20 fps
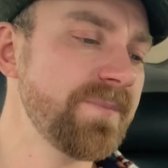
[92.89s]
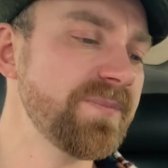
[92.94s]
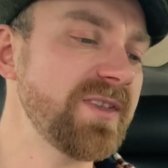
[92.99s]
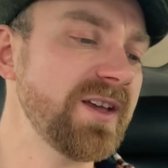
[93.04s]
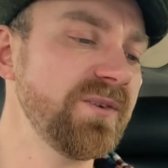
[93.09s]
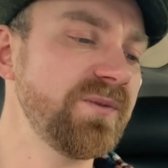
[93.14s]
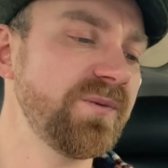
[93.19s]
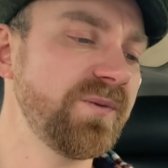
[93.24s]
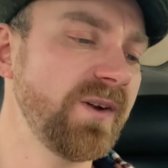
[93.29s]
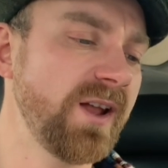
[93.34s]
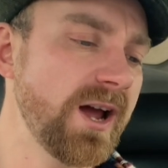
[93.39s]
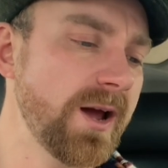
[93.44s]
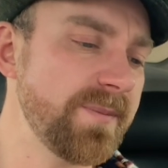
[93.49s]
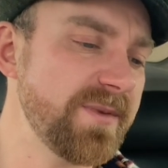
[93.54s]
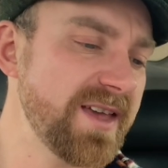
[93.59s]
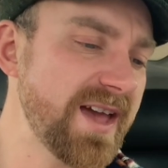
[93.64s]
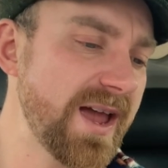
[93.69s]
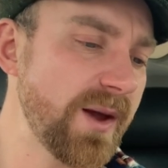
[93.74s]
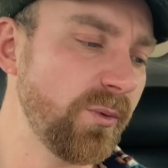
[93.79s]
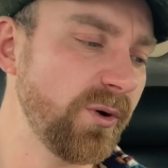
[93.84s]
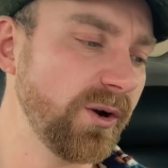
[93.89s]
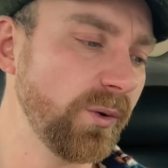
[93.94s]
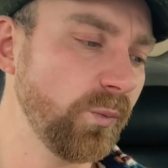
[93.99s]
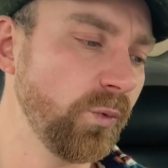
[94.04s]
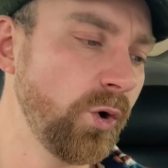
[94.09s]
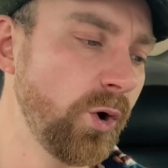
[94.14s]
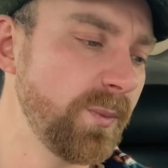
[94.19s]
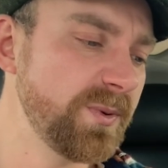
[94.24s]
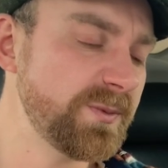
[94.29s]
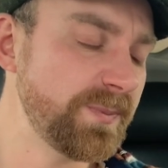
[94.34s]
They'd fly up the A1 at
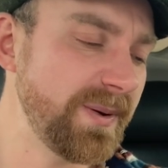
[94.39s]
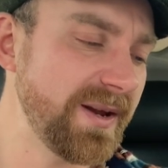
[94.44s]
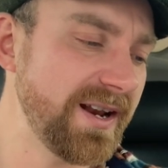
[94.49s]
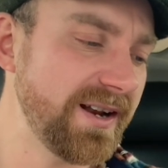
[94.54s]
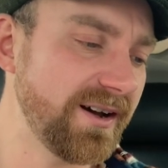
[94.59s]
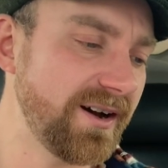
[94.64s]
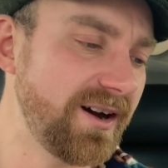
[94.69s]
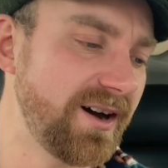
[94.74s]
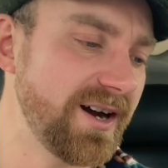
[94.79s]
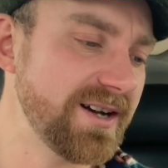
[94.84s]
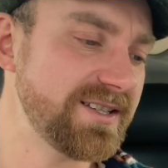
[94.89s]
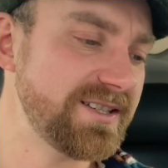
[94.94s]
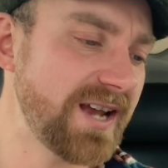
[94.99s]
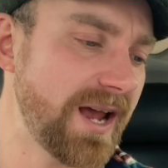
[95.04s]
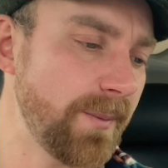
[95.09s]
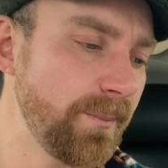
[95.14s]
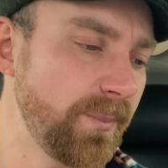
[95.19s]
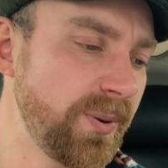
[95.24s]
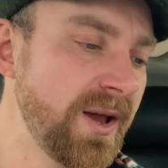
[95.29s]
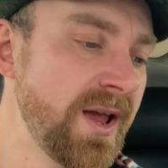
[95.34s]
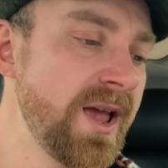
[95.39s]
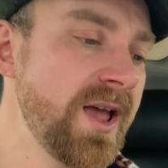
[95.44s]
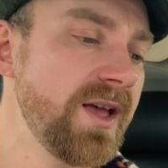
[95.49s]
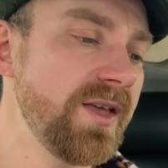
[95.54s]
warp speed at high temp,